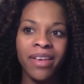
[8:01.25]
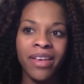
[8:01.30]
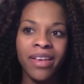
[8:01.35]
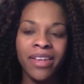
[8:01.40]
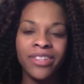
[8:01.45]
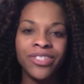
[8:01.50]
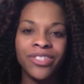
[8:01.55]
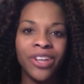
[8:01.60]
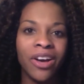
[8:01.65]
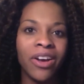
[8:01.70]

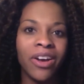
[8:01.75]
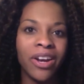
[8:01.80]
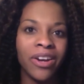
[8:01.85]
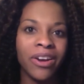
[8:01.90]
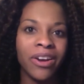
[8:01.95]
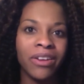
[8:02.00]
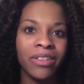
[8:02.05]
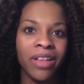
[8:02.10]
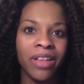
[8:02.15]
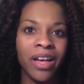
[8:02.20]
Dawn in
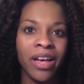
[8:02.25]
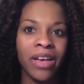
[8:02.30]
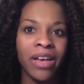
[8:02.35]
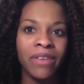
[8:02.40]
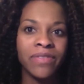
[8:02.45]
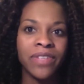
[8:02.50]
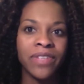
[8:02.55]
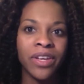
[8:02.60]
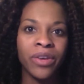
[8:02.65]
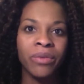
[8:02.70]
our
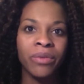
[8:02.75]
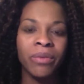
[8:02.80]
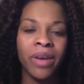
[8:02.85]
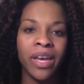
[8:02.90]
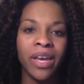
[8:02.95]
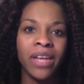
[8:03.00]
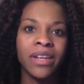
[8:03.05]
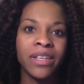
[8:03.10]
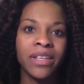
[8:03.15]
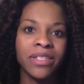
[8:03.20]
lives that could
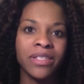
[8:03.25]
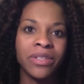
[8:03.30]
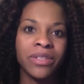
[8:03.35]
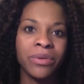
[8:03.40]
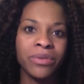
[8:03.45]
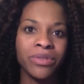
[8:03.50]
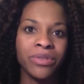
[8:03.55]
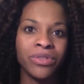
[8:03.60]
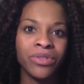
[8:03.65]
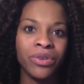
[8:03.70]
recognize that
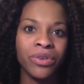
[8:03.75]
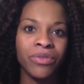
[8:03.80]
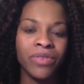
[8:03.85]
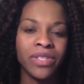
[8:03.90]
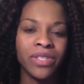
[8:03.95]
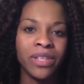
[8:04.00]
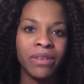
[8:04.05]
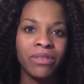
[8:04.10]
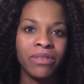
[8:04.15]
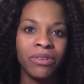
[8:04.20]
there was a
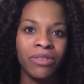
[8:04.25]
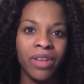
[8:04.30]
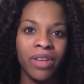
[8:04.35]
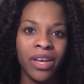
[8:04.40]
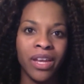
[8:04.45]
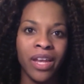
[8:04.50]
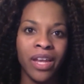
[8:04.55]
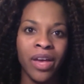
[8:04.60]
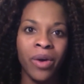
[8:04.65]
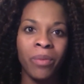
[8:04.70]
service out there
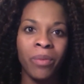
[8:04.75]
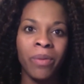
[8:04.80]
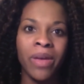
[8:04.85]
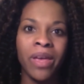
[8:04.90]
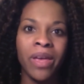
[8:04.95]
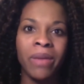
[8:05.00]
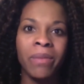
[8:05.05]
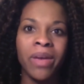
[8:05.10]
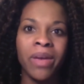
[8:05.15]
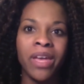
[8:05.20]
that could help
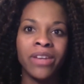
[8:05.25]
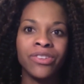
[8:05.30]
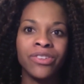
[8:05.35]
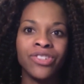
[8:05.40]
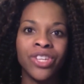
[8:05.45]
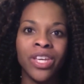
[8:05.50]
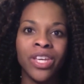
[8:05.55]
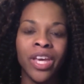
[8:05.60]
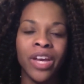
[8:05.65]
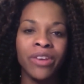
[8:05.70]
him, and
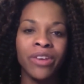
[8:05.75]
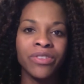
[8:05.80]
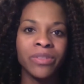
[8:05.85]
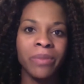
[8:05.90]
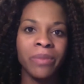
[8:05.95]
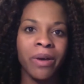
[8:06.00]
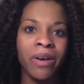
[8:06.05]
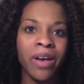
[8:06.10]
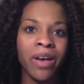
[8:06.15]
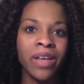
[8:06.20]
she cares
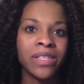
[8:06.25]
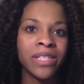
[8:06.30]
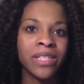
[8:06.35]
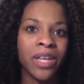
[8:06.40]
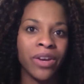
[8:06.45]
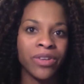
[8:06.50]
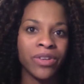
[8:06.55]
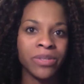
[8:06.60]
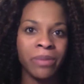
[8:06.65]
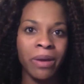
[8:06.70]
about us
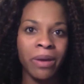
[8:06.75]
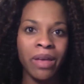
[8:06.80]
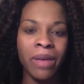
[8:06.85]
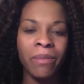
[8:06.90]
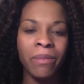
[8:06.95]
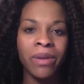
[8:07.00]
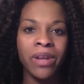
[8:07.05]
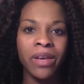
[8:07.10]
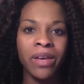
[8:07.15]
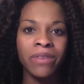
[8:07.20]
and cares about
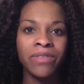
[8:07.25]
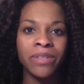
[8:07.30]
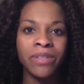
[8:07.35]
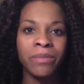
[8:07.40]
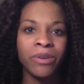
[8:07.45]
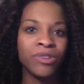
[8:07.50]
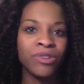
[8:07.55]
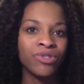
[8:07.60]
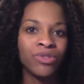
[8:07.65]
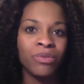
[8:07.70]
him enough
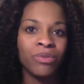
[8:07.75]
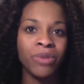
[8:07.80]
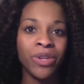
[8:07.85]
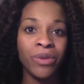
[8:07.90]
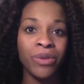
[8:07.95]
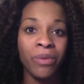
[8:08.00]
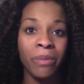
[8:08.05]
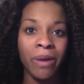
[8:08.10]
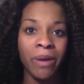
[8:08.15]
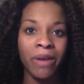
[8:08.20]
to make sure that we
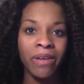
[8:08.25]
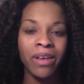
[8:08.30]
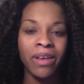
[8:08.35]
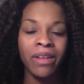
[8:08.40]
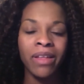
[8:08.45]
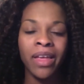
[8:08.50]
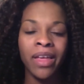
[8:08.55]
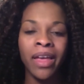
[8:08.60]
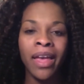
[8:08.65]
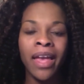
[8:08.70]
knew about
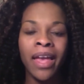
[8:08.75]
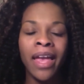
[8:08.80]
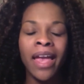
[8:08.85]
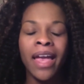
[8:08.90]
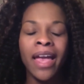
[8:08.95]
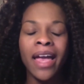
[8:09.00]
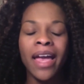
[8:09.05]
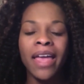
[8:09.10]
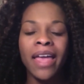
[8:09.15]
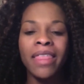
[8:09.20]
it.
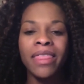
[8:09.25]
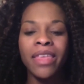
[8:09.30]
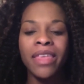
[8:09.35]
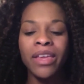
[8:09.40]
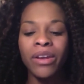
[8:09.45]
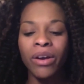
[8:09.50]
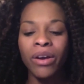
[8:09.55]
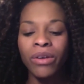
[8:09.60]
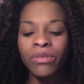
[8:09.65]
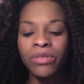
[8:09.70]
And
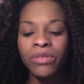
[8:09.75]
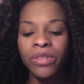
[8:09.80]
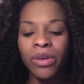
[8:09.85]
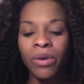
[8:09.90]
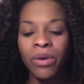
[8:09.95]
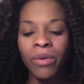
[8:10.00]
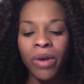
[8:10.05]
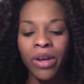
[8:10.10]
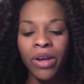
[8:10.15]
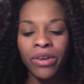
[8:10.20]
then
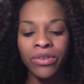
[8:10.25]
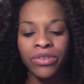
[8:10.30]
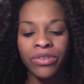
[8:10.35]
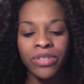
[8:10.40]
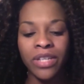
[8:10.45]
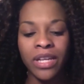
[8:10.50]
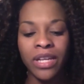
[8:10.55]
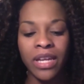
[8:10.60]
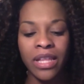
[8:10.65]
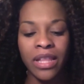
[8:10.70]
also
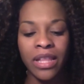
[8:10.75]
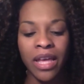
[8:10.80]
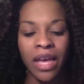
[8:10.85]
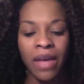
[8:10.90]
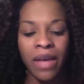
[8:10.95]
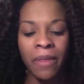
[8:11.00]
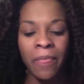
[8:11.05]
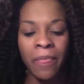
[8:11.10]
understanding that